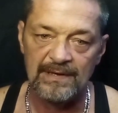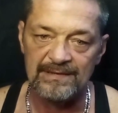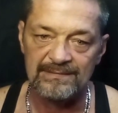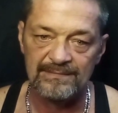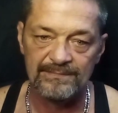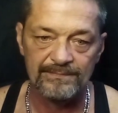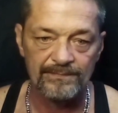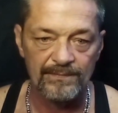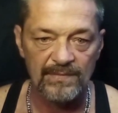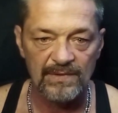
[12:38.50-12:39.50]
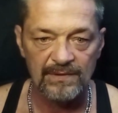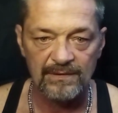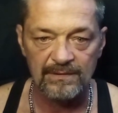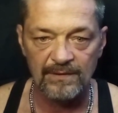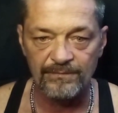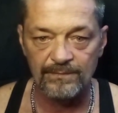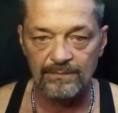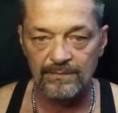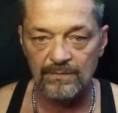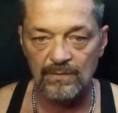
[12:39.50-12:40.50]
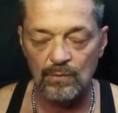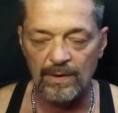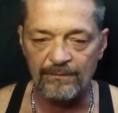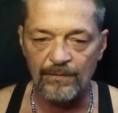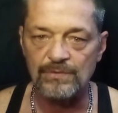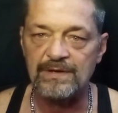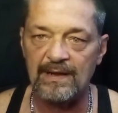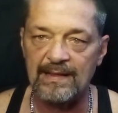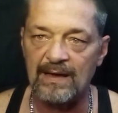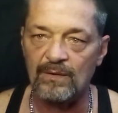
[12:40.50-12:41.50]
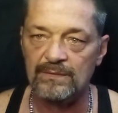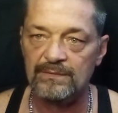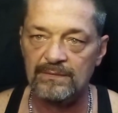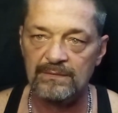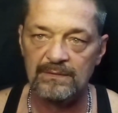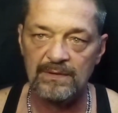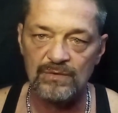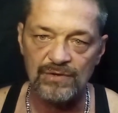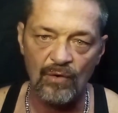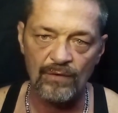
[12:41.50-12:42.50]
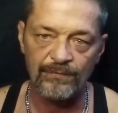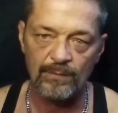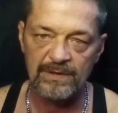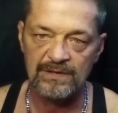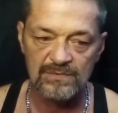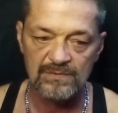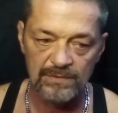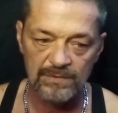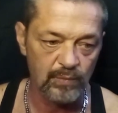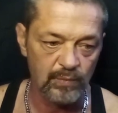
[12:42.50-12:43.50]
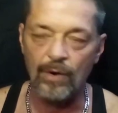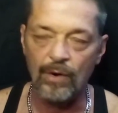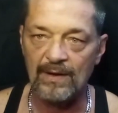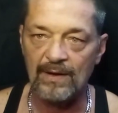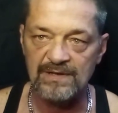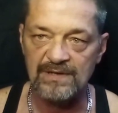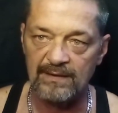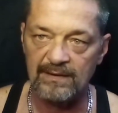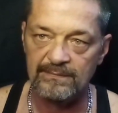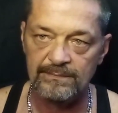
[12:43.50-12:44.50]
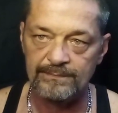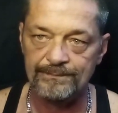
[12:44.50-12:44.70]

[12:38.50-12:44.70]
it the when I first got out, it was hard for me to just walk outside.